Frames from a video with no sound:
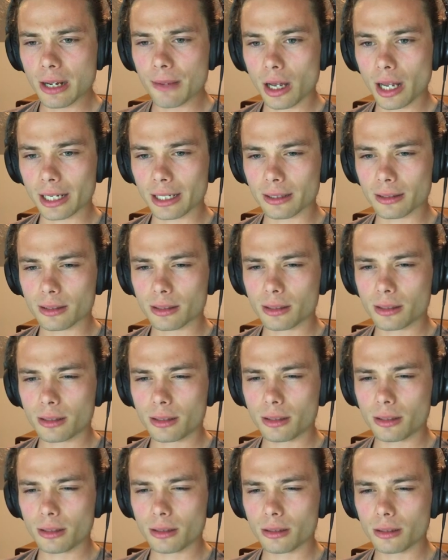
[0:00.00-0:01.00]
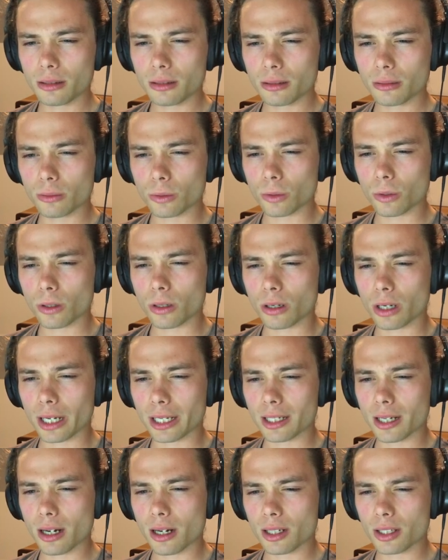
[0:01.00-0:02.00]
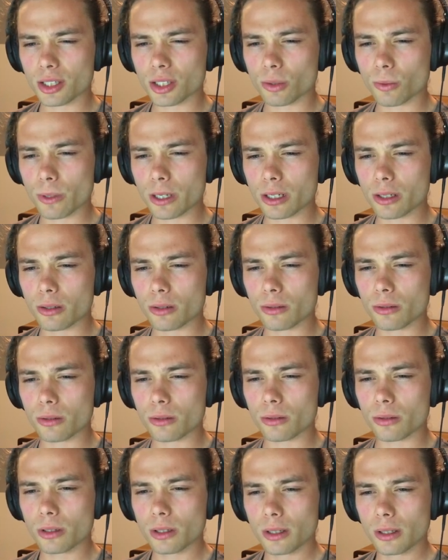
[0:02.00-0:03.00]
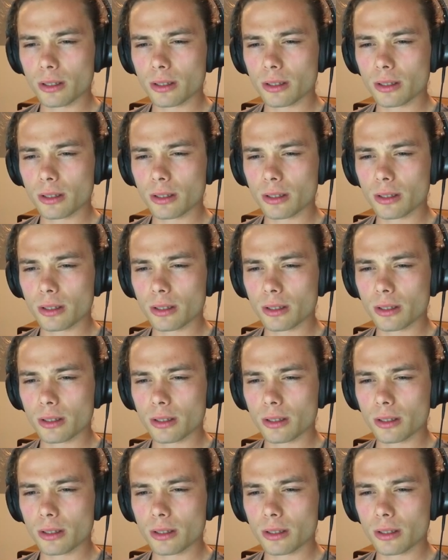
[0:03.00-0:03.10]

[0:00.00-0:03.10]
I can still, I can't squeak you.